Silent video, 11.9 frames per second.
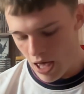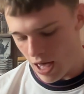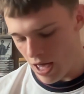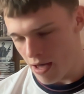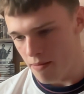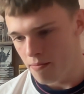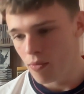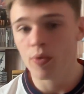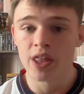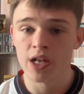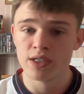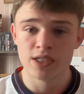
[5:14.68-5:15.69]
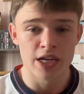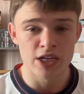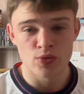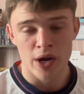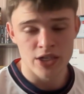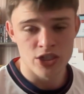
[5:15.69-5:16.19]
We then select
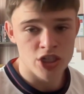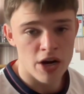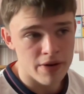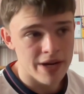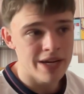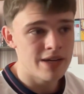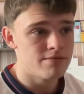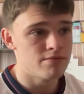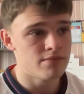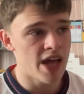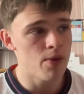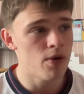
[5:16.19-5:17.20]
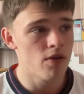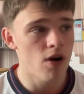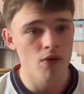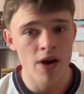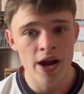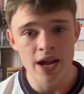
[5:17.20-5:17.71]
Dwight and Sherry. They were
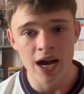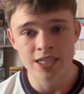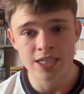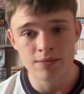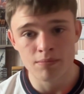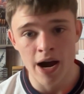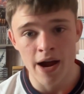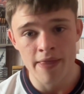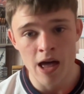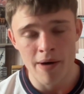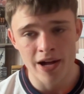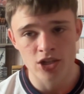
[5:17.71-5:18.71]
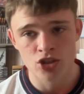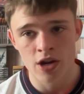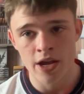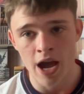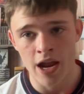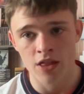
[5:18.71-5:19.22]
all right. I didn't mind them,
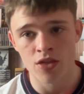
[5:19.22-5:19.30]
actually. And I